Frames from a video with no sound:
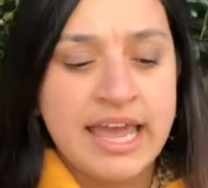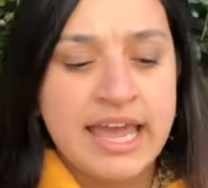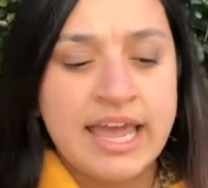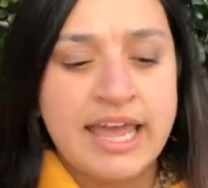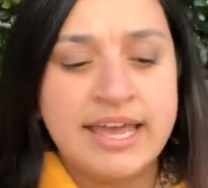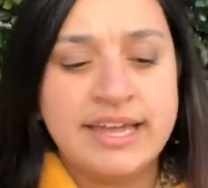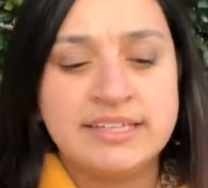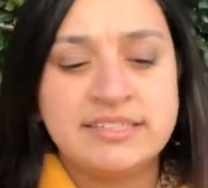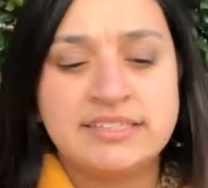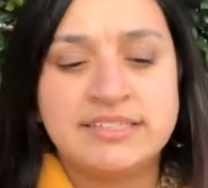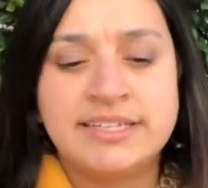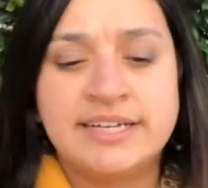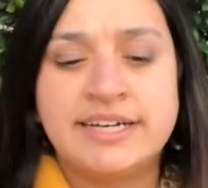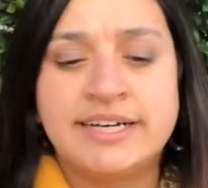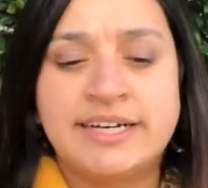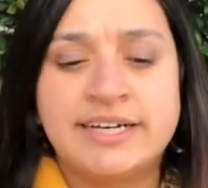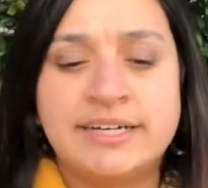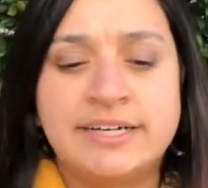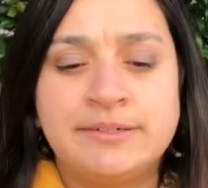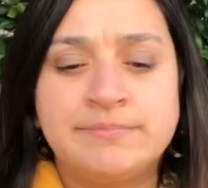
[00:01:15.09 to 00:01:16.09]
And
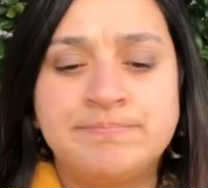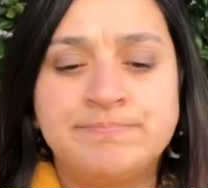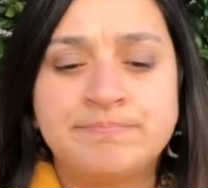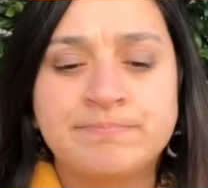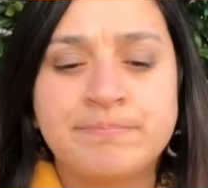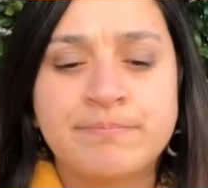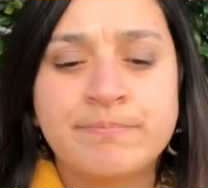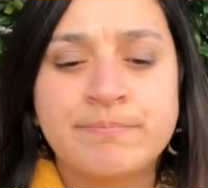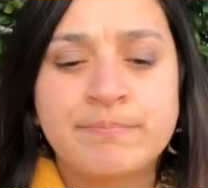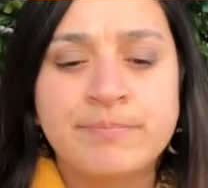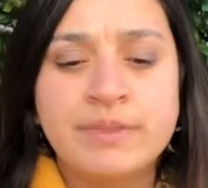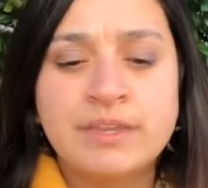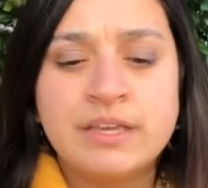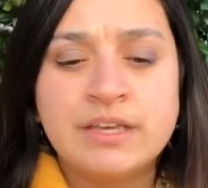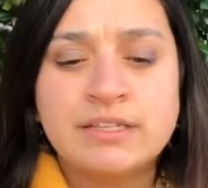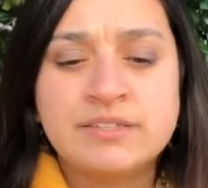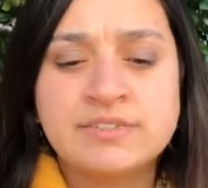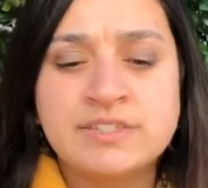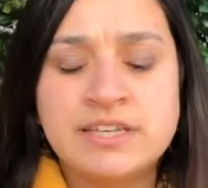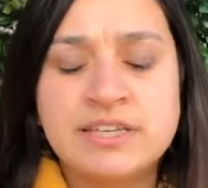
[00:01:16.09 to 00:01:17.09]

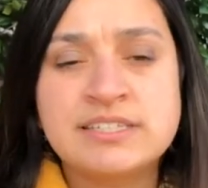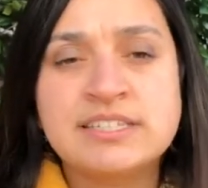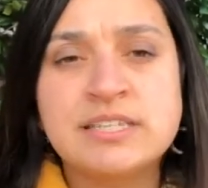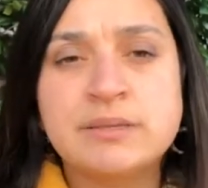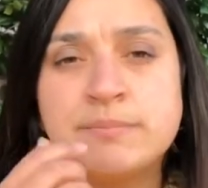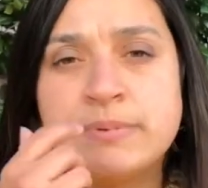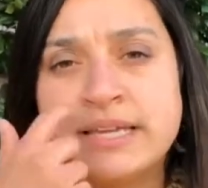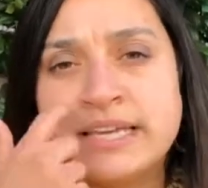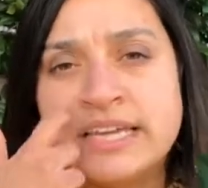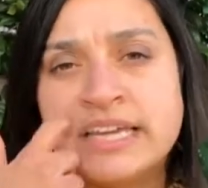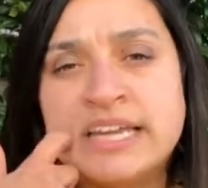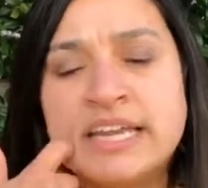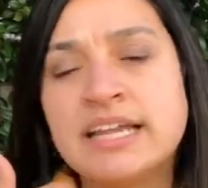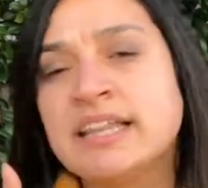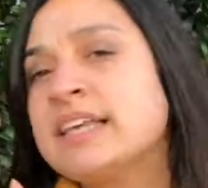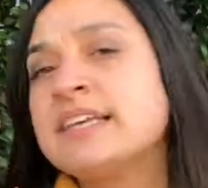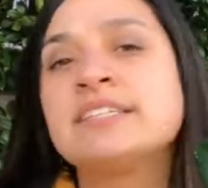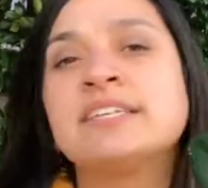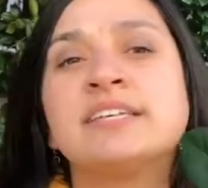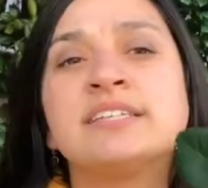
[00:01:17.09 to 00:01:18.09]
since the
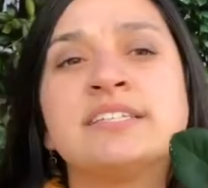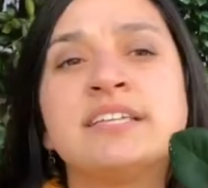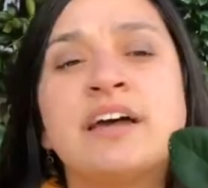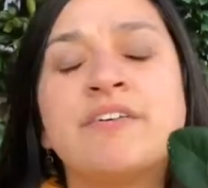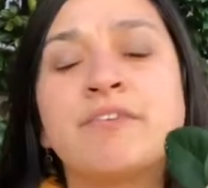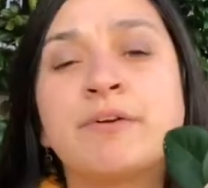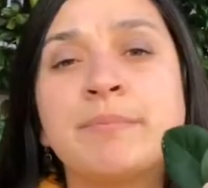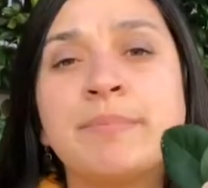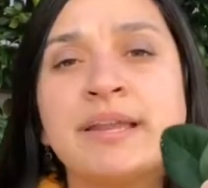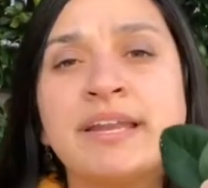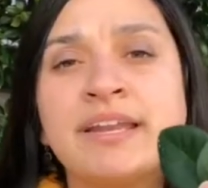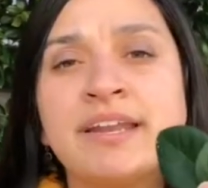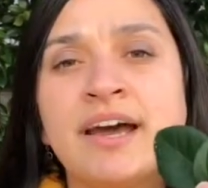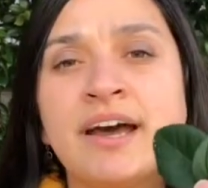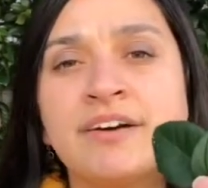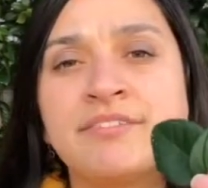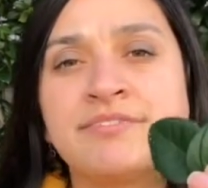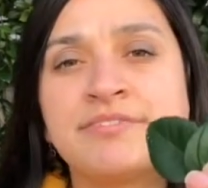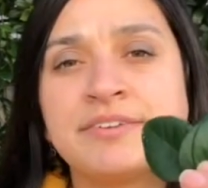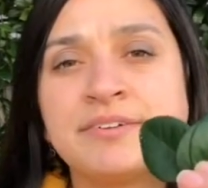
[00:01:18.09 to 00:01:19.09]
beginning, this has never been
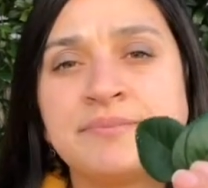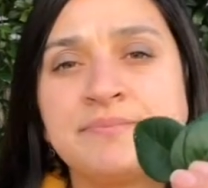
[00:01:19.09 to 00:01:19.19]
enough.